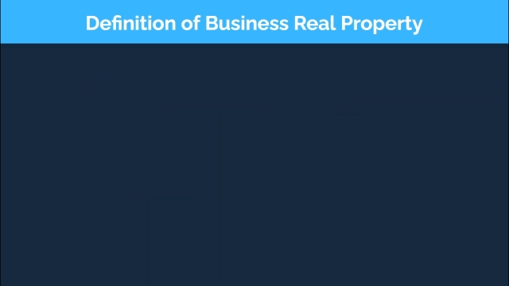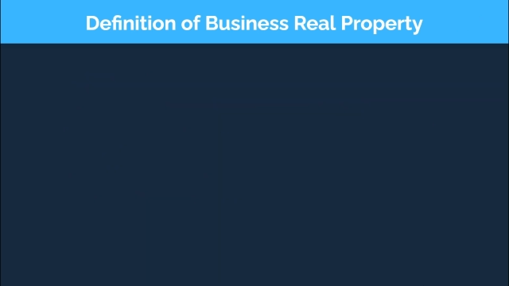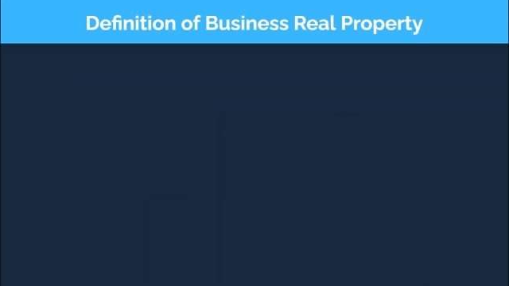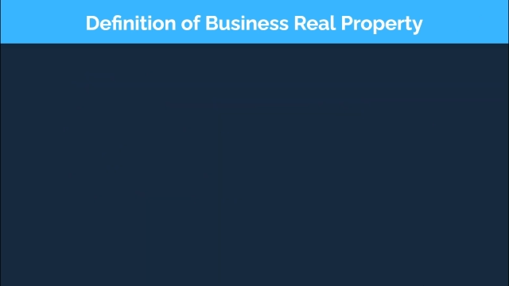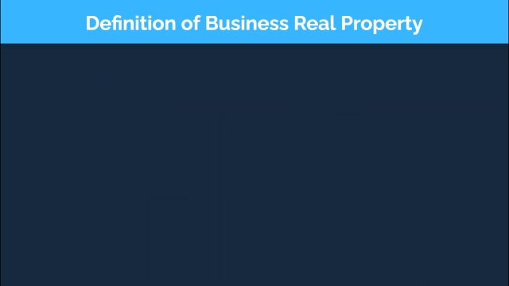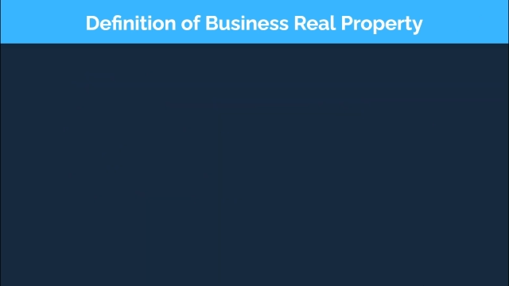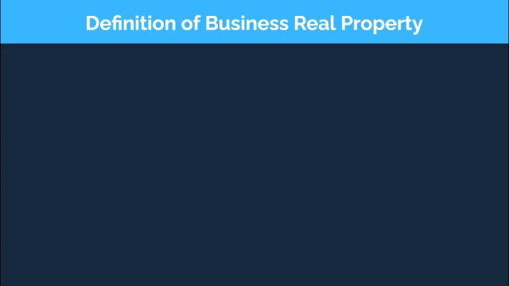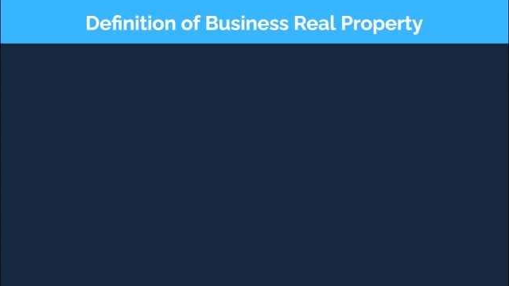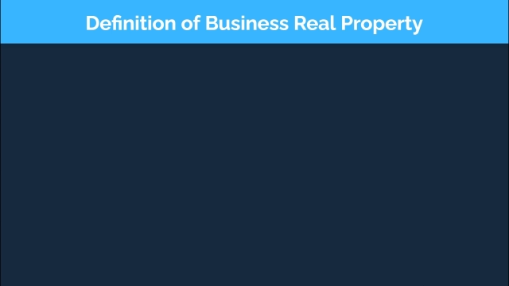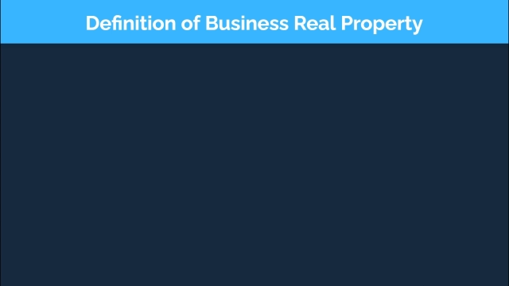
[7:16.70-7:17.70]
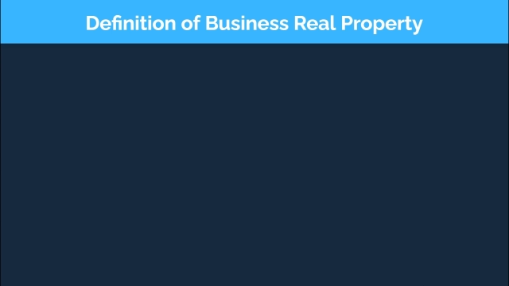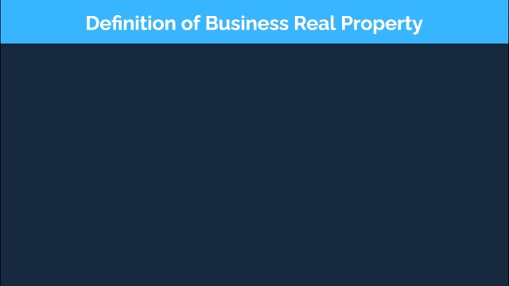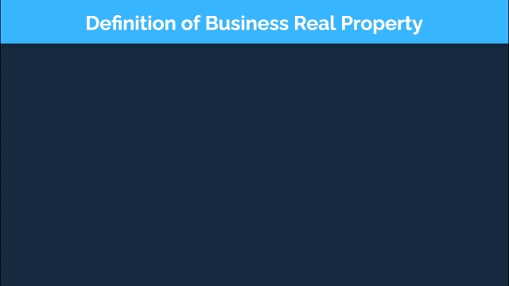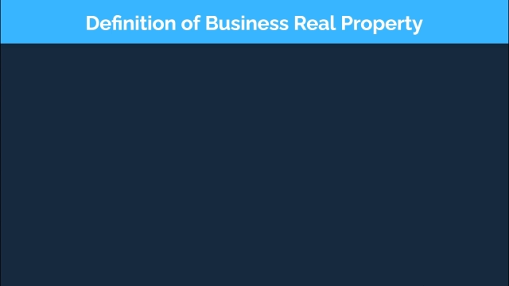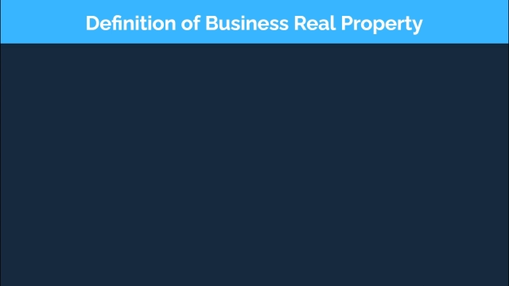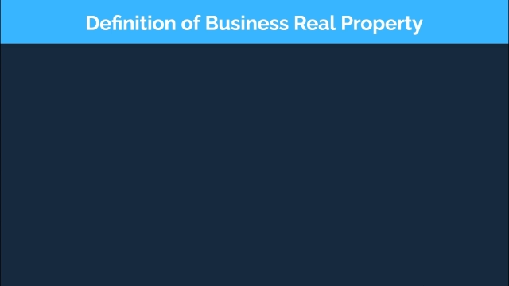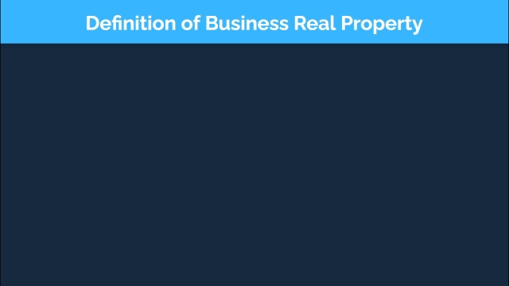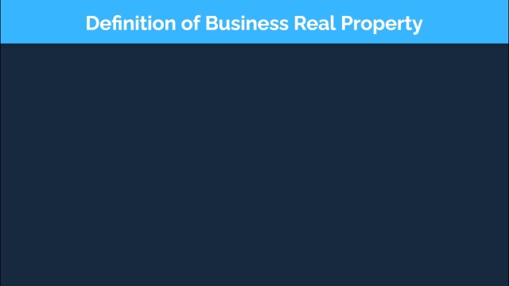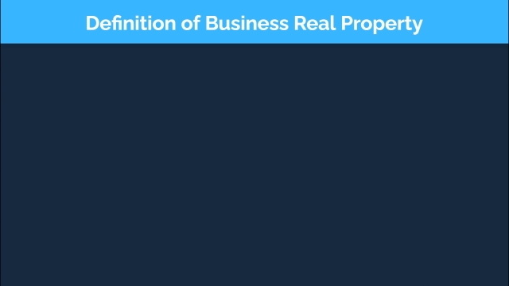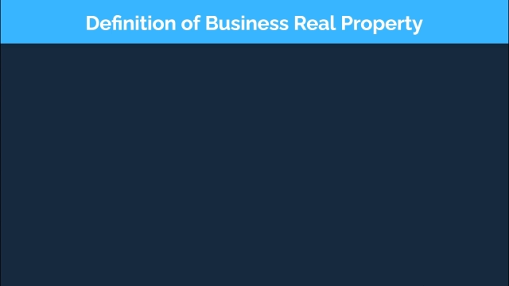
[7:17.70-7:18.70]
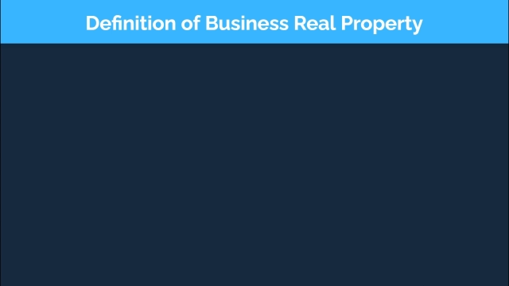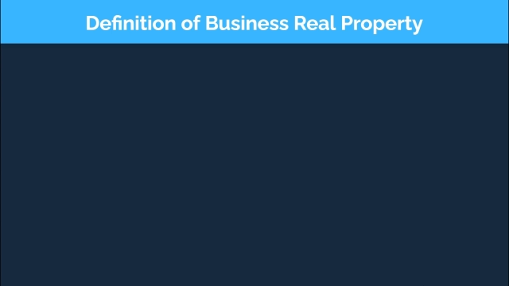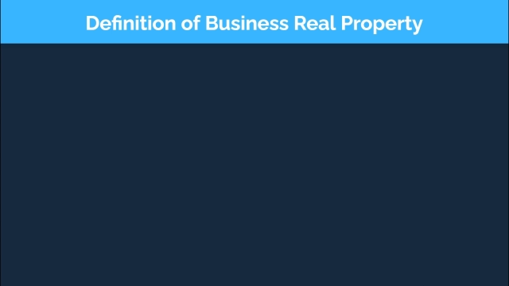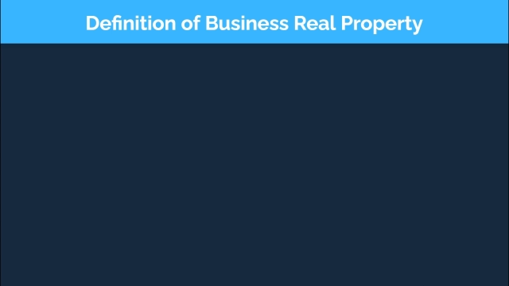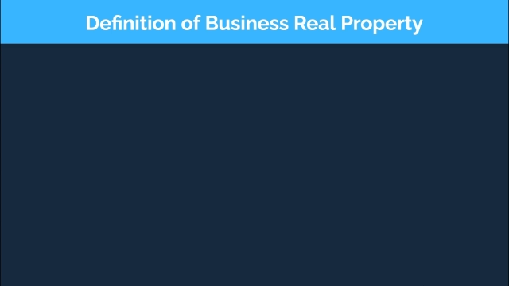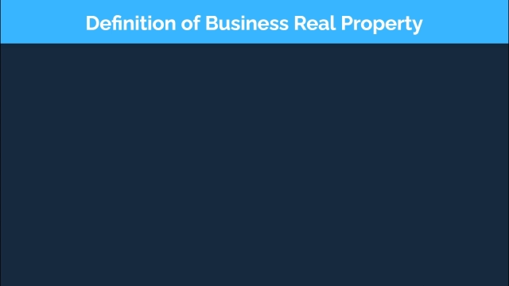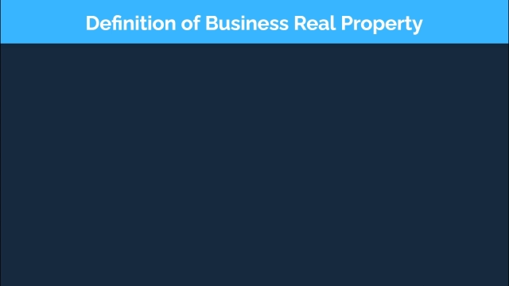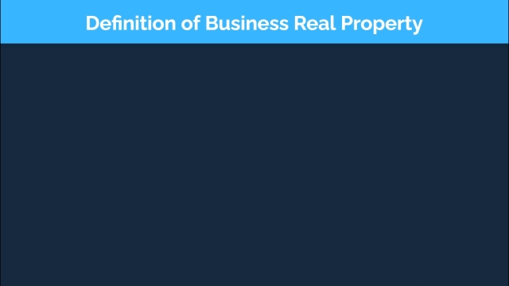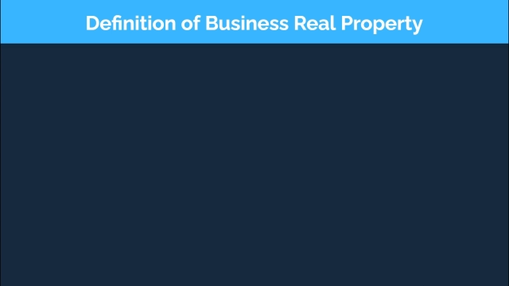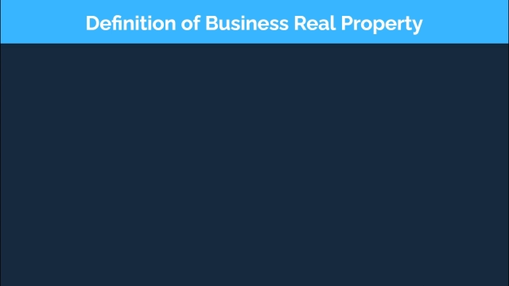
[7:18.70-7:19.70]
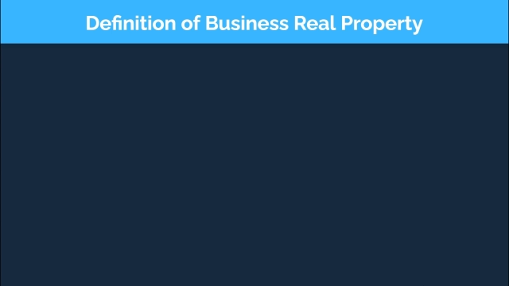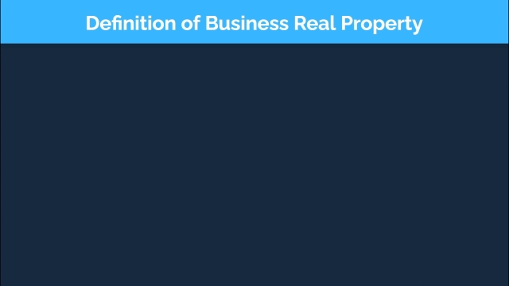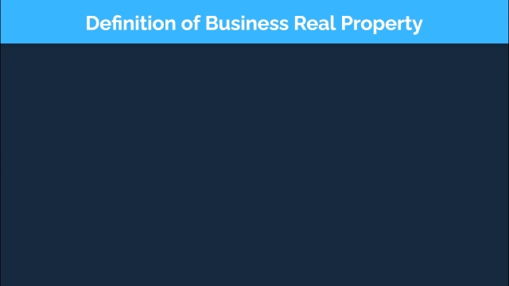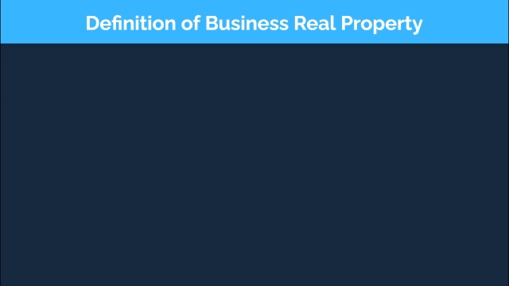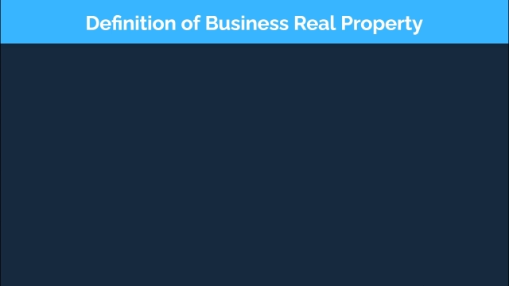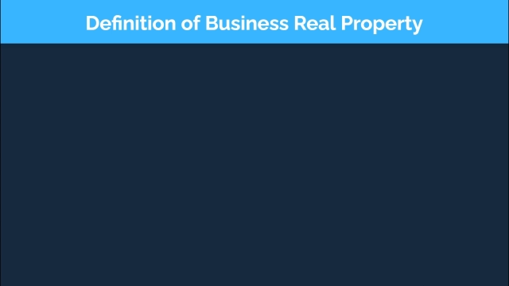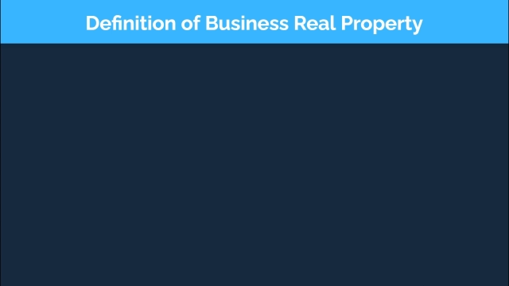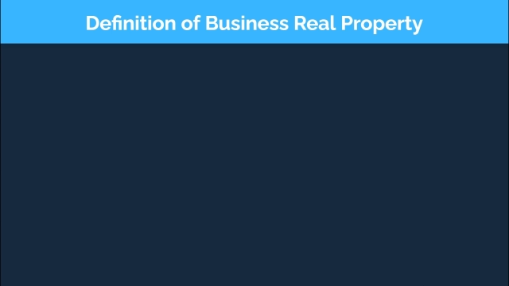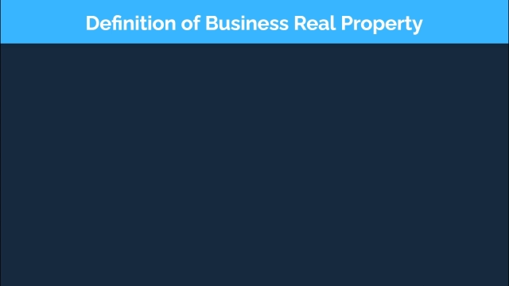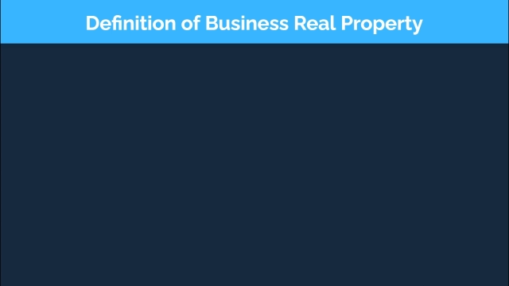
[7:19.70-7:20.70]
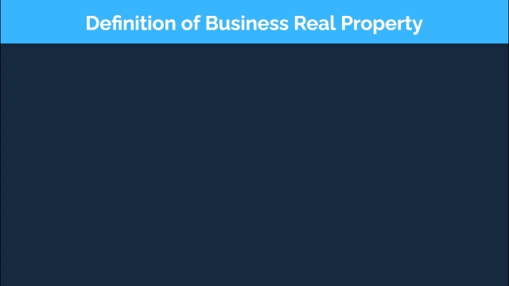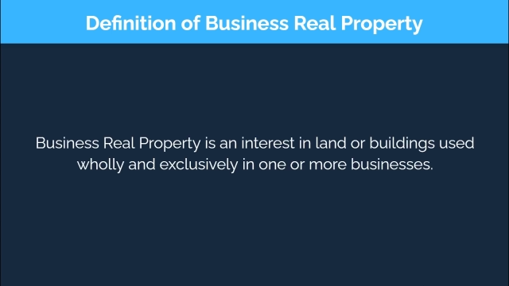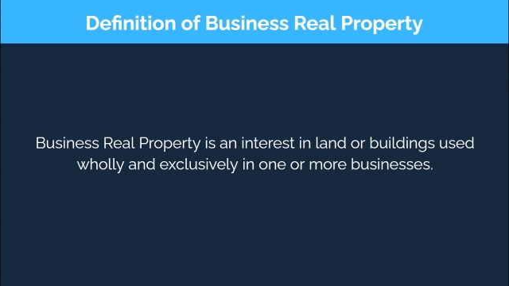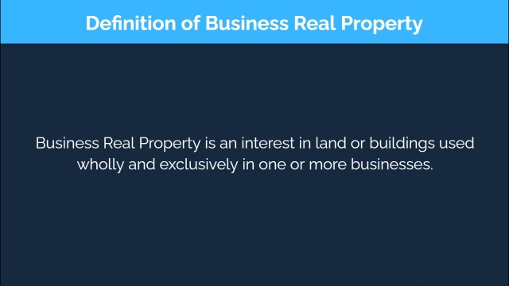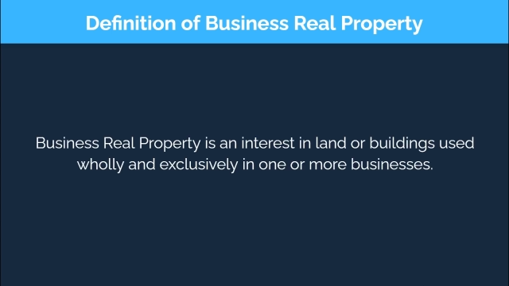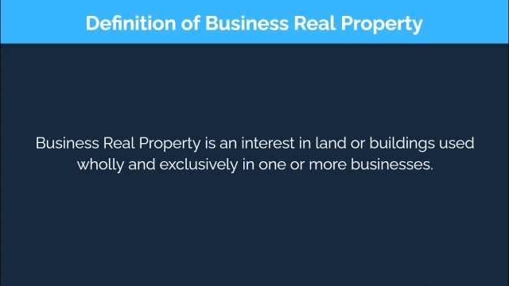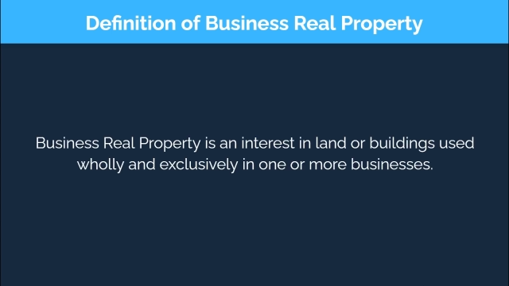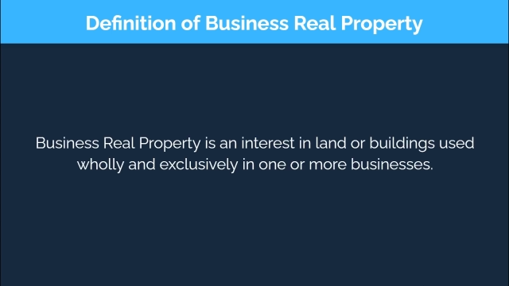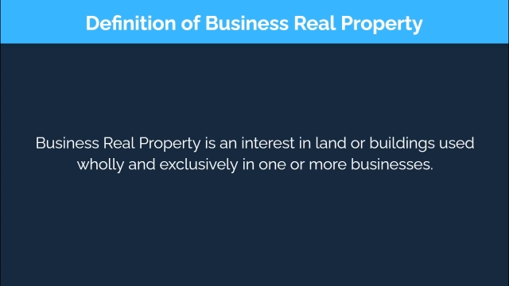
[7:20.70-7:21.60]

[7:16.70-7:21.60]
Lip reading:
(no speaker visible)